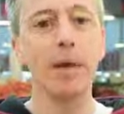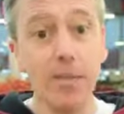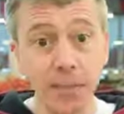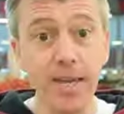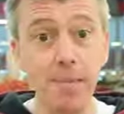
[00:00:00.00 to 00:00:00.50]

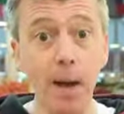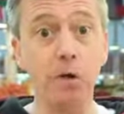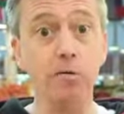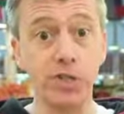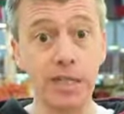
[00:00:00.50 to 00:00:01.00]
Think about
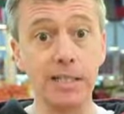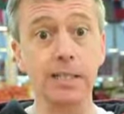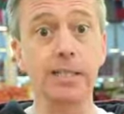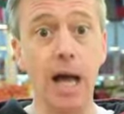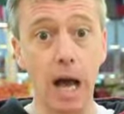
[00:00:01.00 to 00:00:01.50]

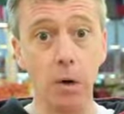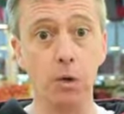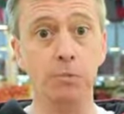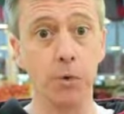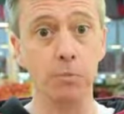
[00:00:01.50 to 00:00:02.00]
Jesus' our
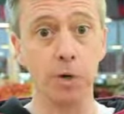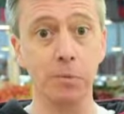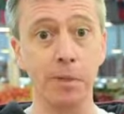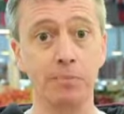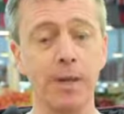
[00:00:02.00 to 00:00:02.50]
for a
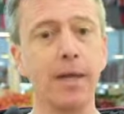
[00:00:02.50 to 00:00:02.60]
moment.